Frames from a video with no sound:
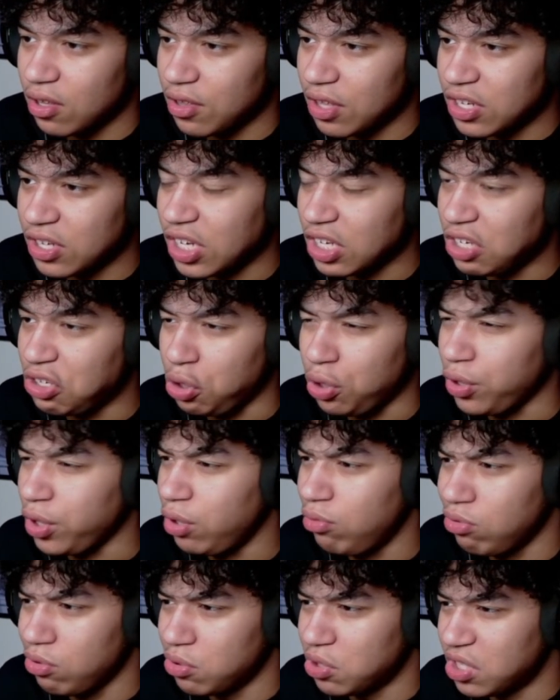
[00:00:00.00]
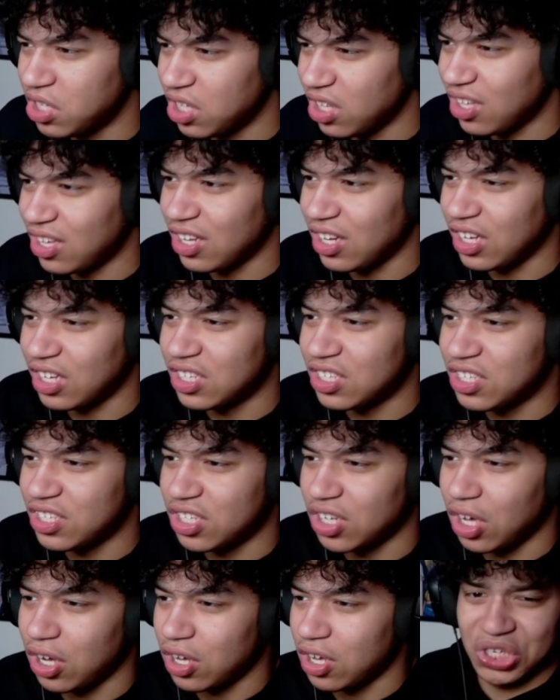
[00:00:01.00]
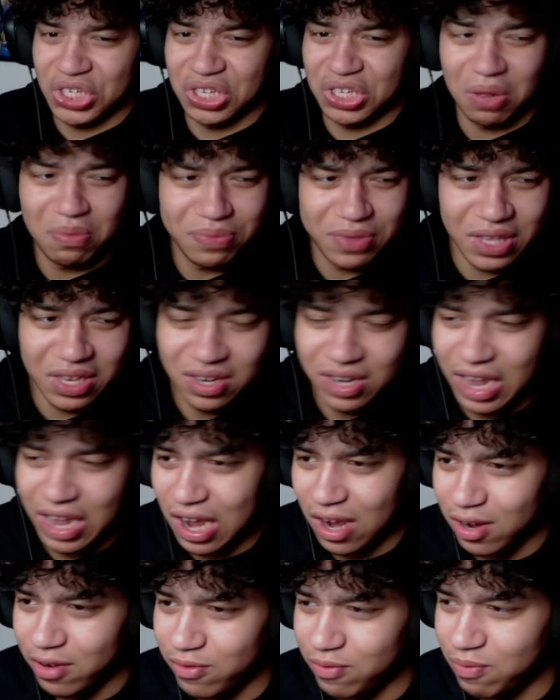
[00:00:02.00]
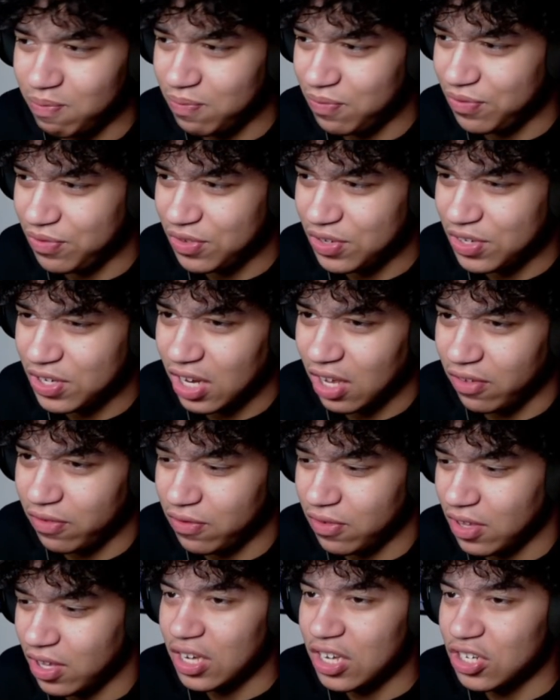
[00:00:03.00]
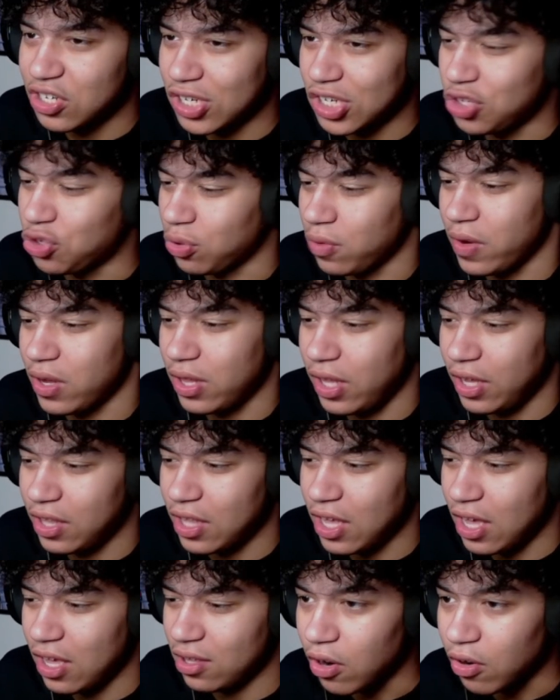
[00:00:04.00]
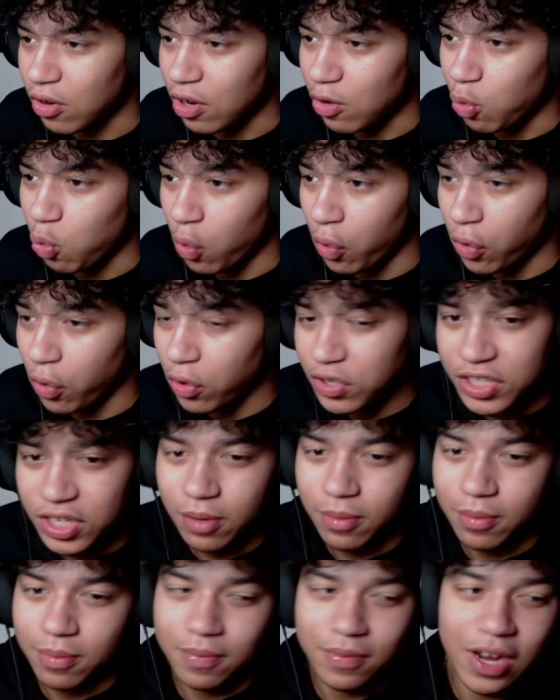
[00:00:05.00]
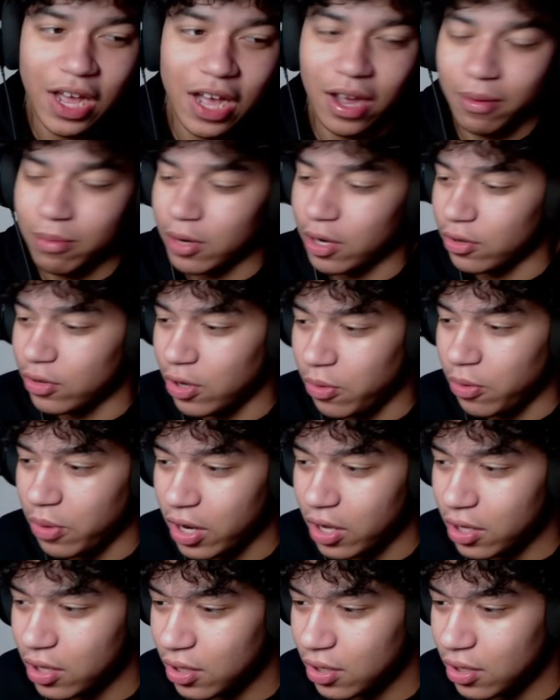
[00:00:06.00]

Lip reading: It's like tree roots, so they can like suck something out of stuff. You can just drink like that? Oh, I worship? Nah, bro. No way.